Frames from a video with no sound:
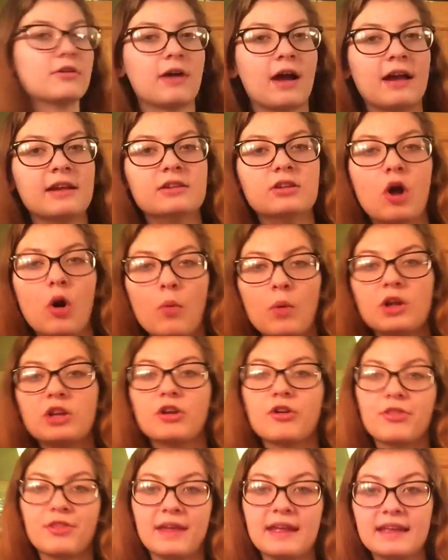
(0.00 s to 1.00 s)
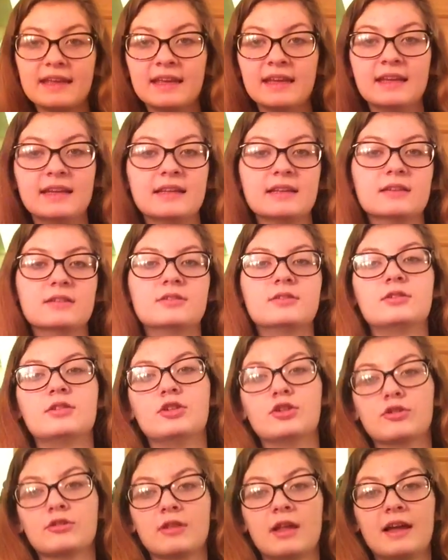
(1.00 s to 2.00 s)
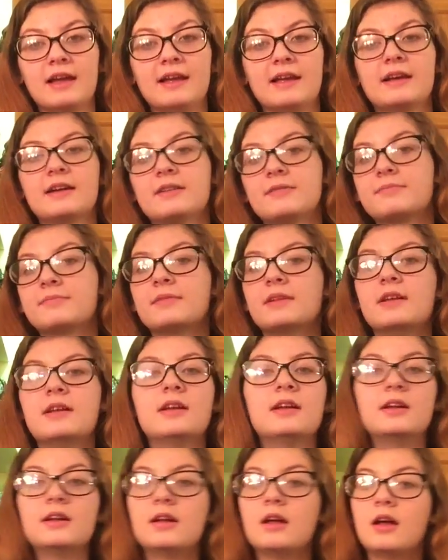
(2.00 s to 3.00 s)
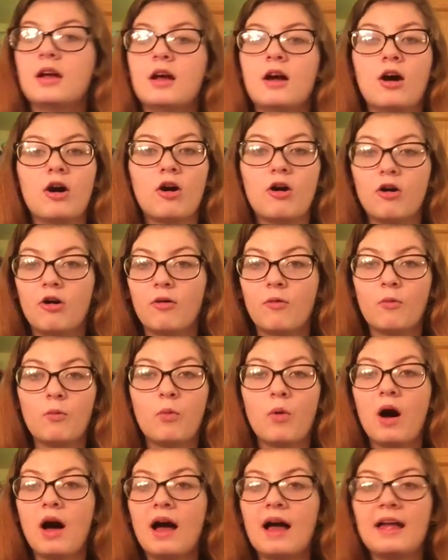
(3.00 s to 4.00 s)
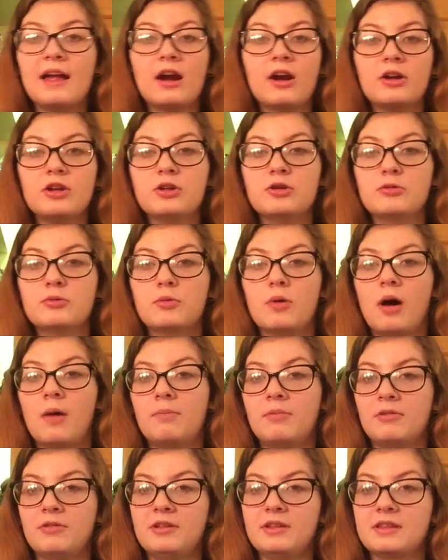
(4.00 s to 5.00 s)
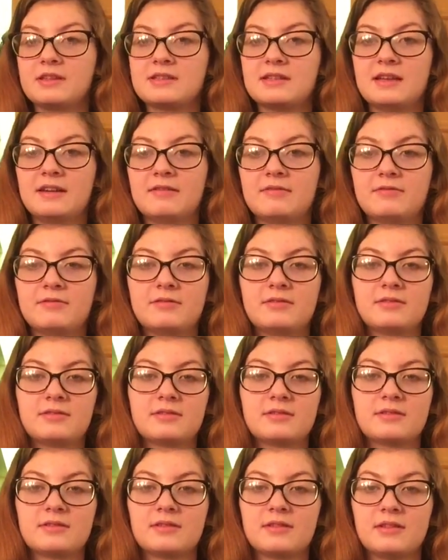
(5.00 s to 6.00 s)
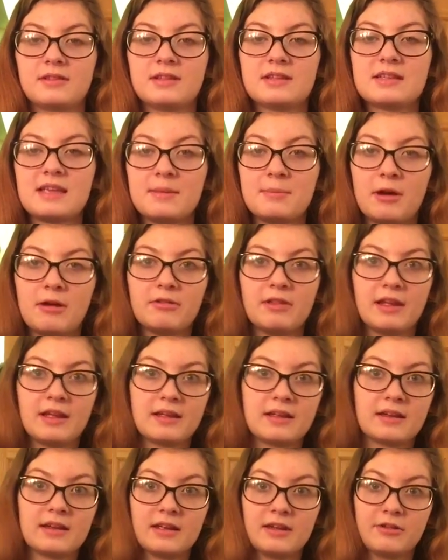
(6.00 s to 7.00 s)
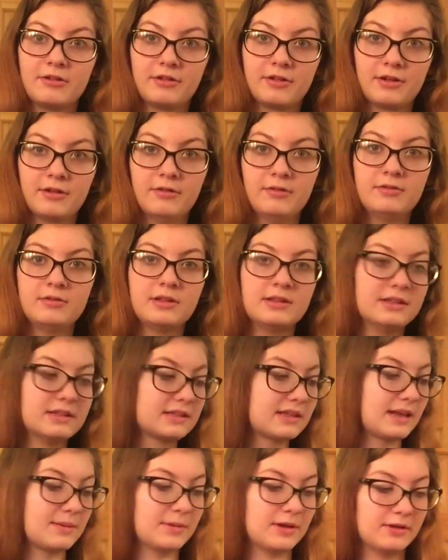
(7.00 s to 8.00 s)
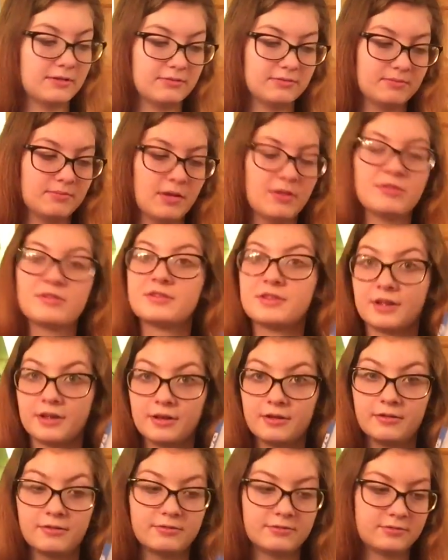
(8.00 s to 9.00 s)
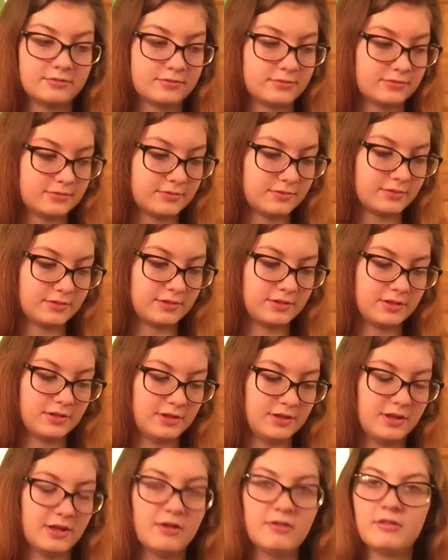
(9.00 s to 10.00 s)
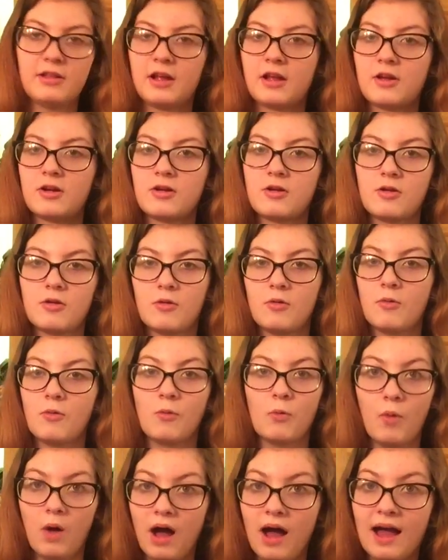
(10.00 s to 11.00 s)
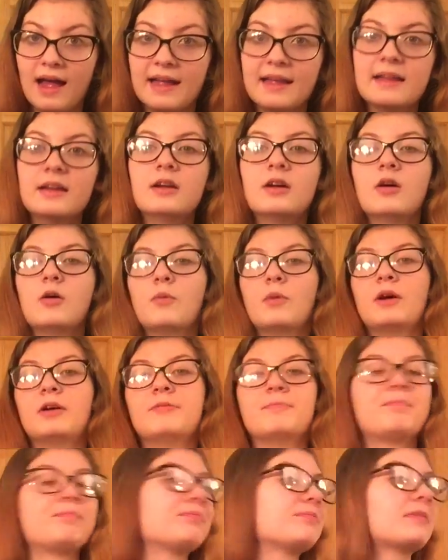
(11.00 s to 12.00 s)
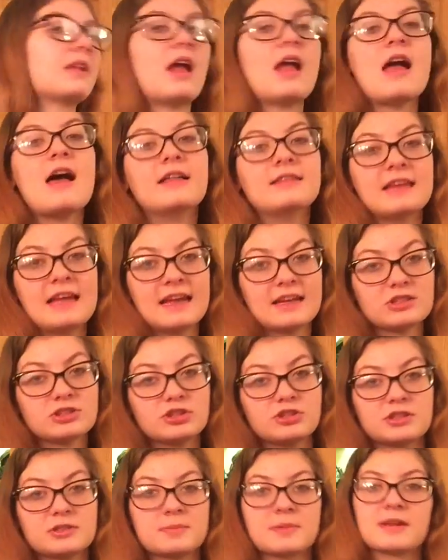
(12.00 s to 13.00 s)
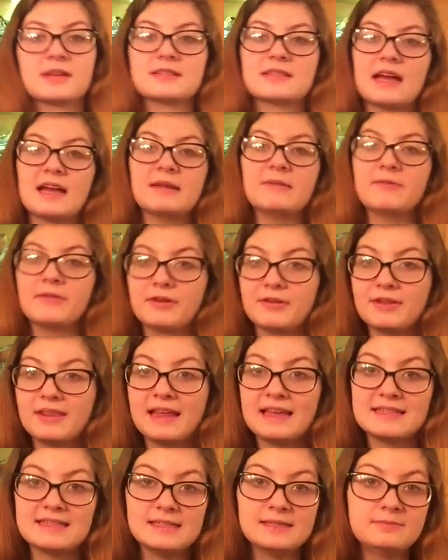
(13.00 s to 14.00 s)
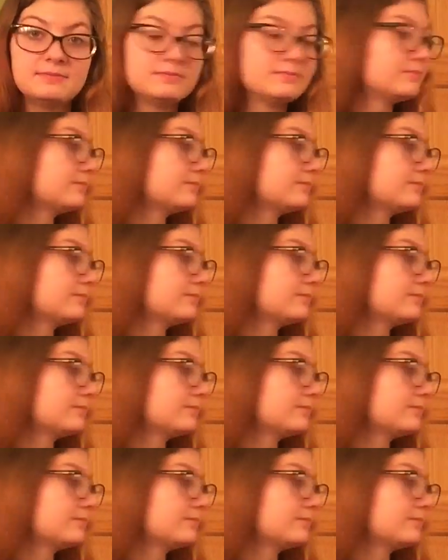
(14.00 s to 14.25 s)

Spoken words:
you're thinking. You're like, why are you uploading this now? This came out like a year ago, and this came out months ago. You know, like, why? Well, the answer is because I am very lazy,